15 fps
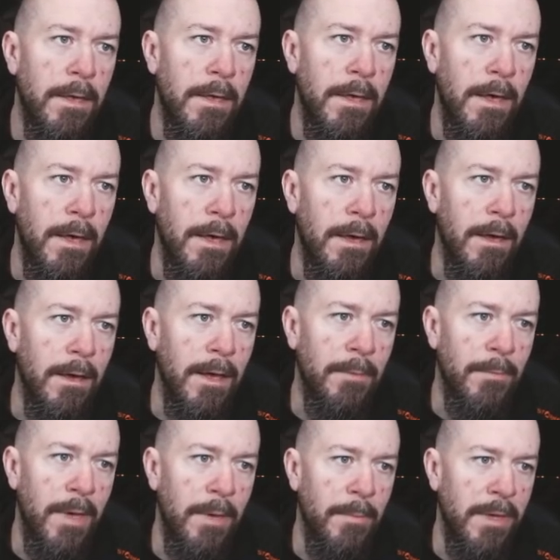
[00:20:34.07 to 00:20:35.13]

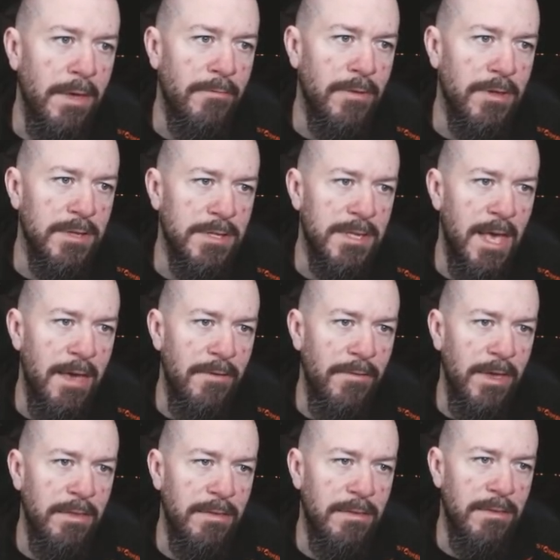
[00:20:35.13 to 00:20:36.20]
and maybe even save
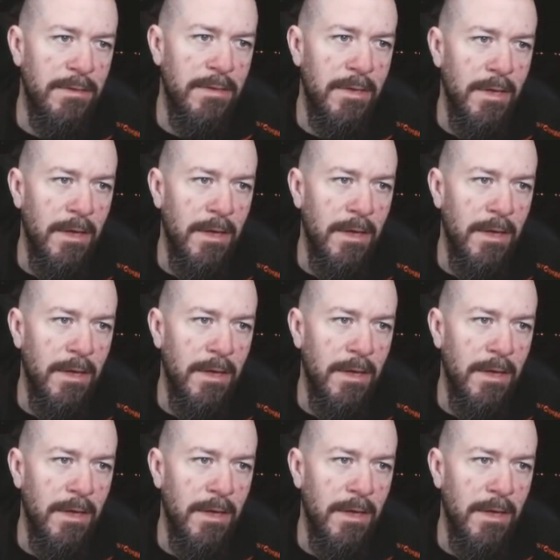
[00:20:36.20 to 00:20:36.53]
it,